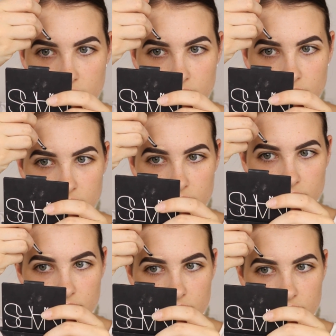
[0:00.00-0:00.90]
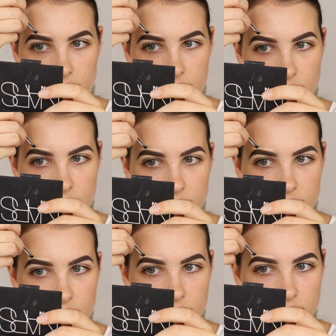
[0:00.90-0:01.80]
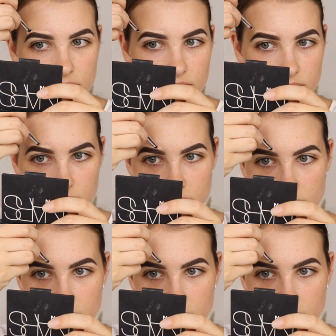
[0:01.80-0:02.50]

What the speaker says: it, just to fix any mistakes I